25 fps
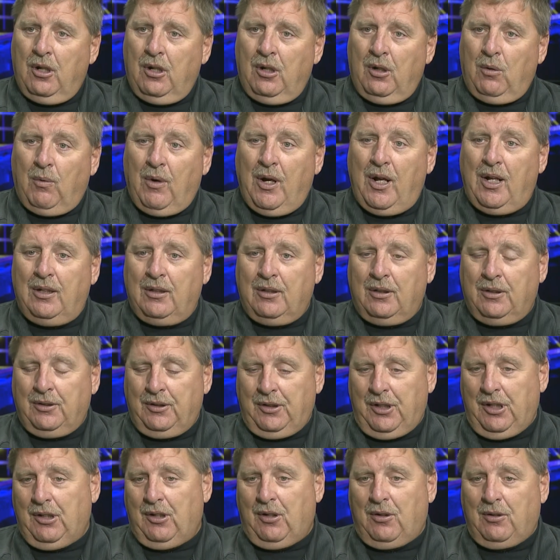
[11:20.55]
Well,
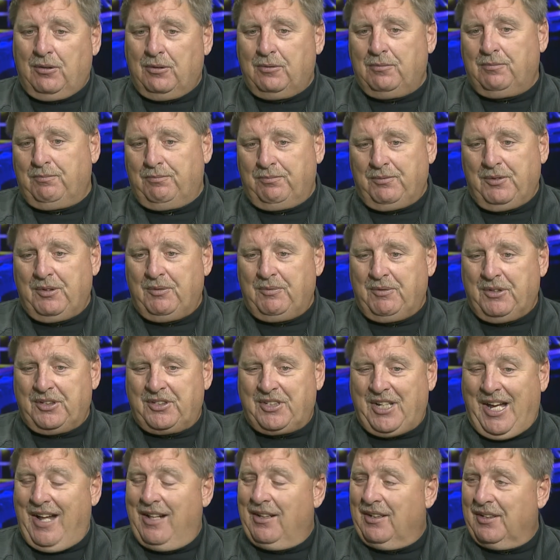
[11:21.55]
the
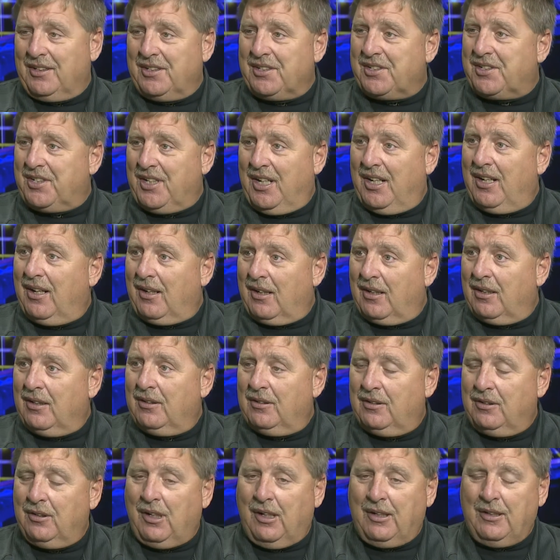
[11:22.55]
talent is there,
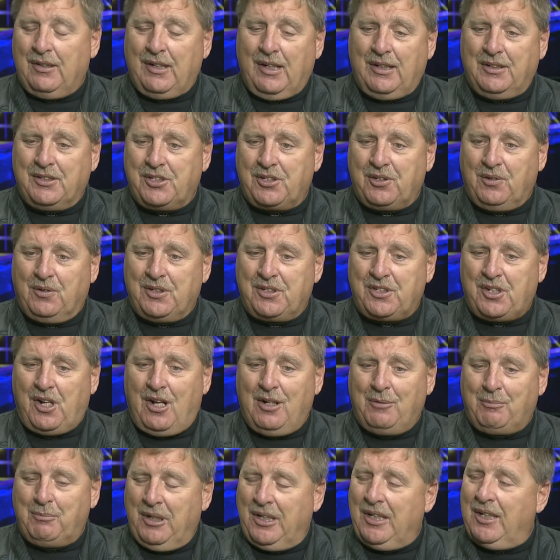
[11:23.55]
and so it's
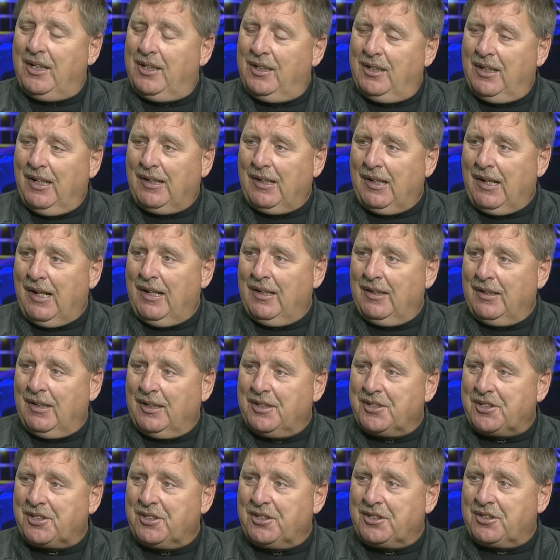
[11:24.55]
on me and
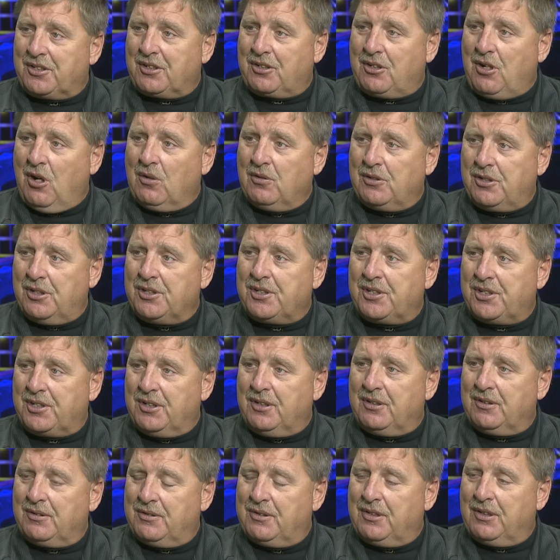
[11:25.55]
us as coaches
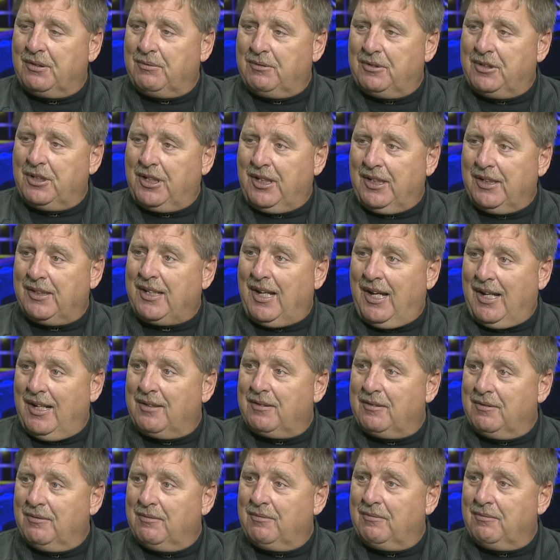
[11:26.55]
to get
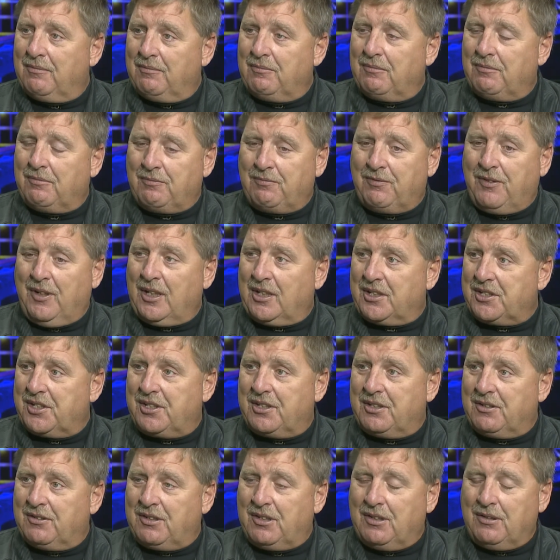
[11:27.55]
that
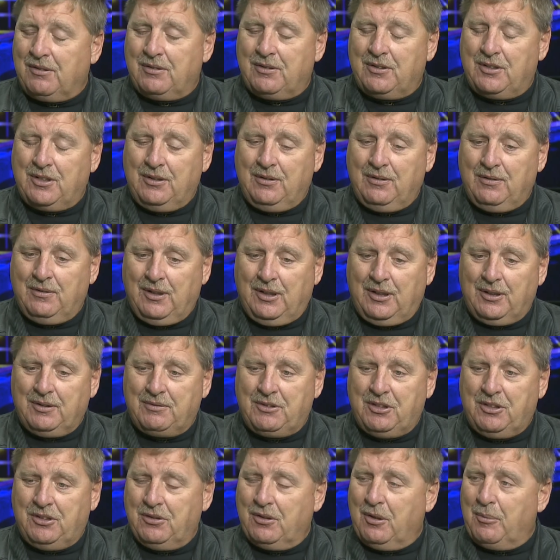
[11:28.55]
fixed, to
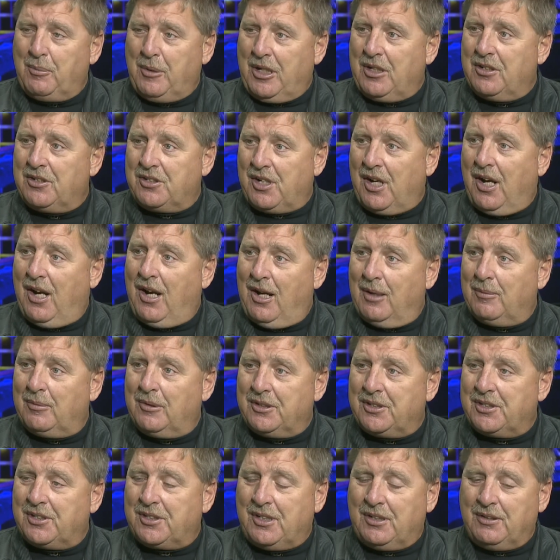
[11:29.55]
do a better job.
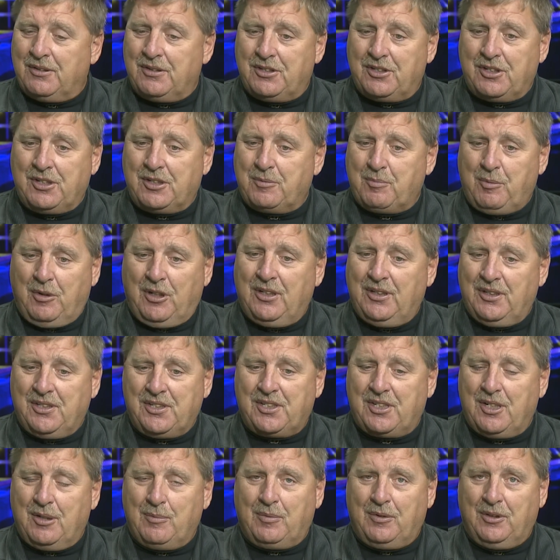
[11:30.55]
It's just plain and
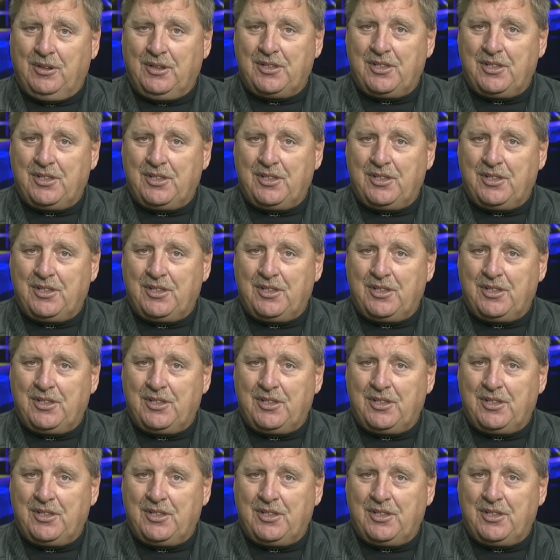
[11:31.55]
simple.